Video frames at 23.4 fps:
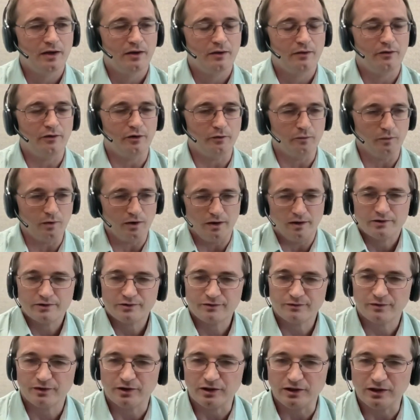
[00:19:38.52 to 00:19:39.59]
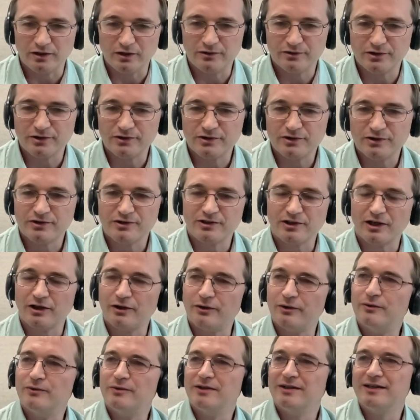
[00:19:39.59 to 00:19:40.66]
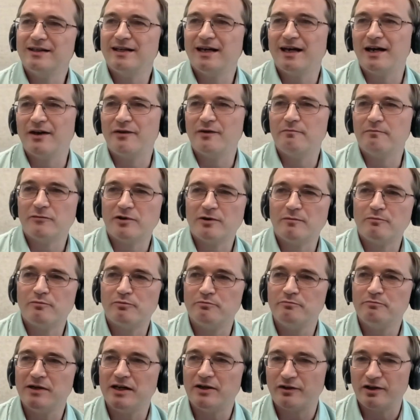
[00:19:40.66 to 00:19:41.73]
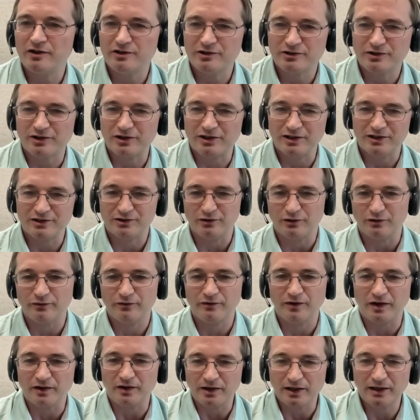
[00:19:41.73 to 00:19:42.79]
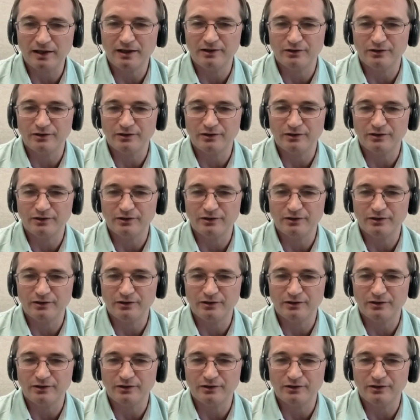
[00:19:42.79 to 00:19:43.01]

that works for the users. So the myth is that it's not fun. It is